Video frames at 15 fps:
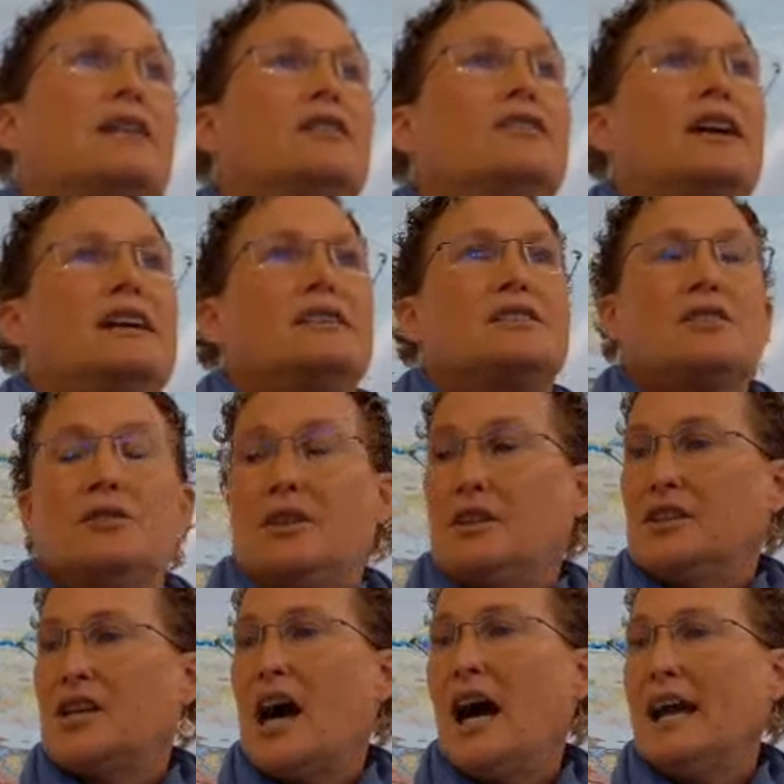All right, so the
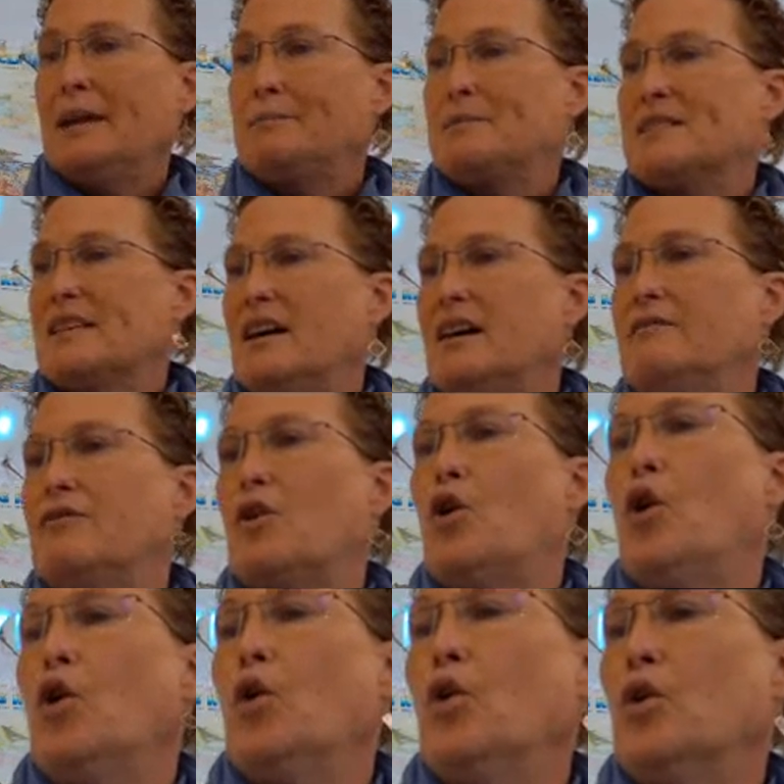types of
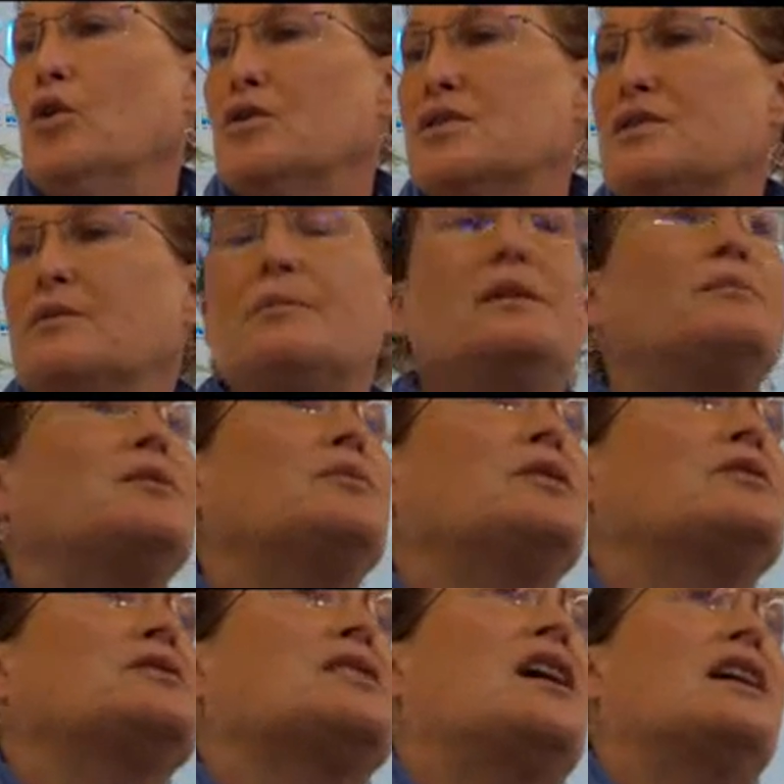coal. So remember we
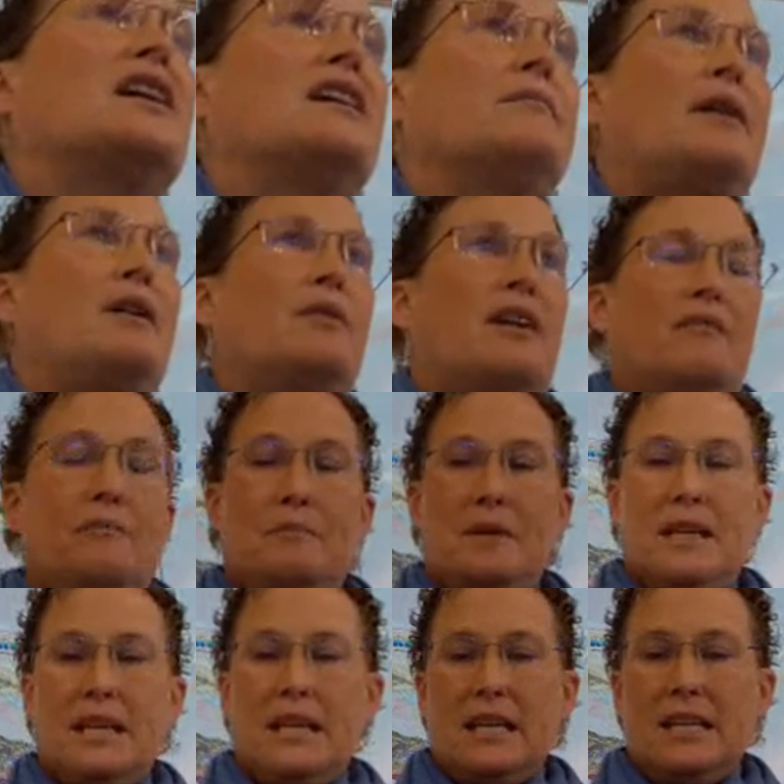were talking about, we have
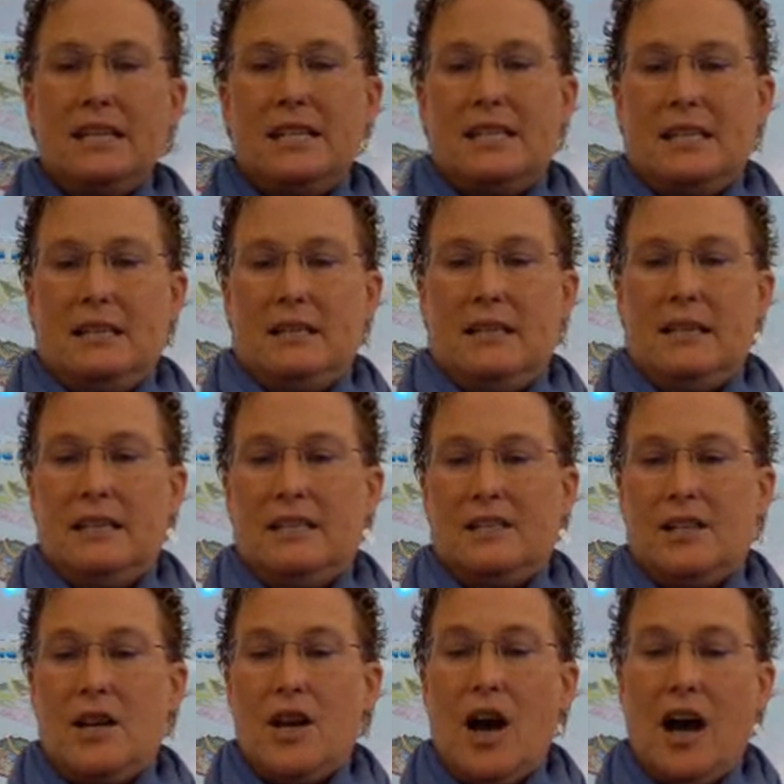peat that
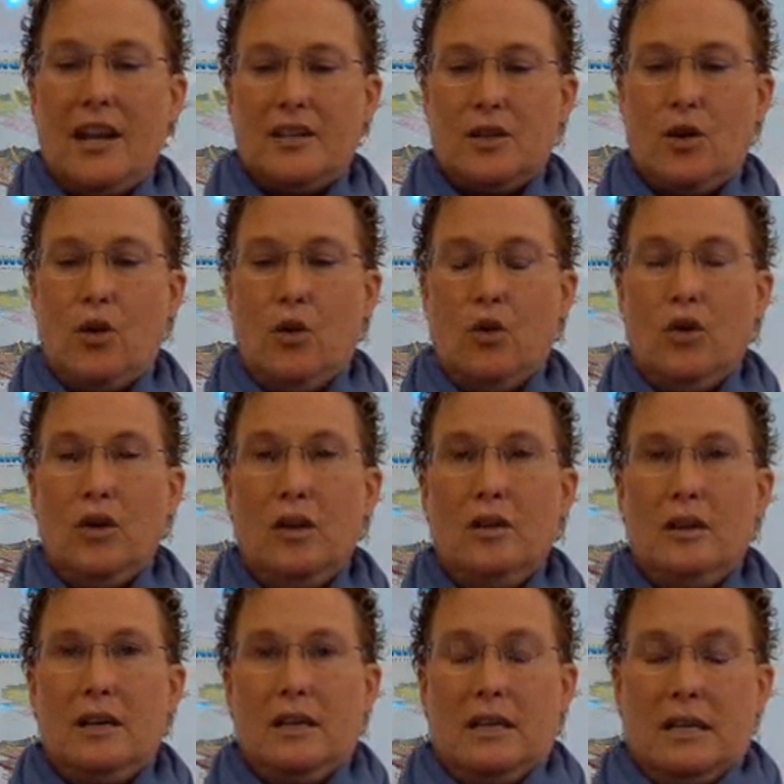is not
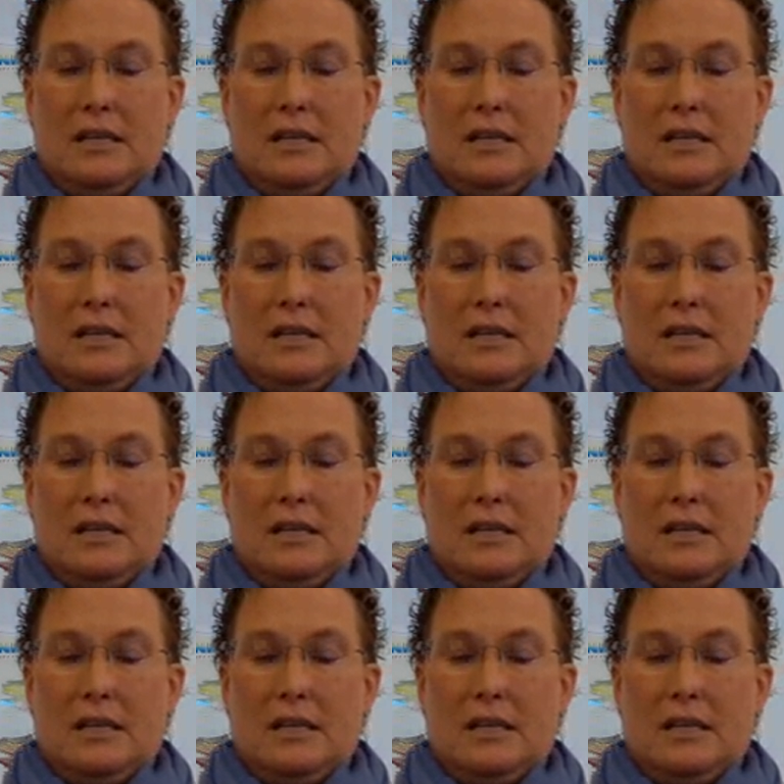coal.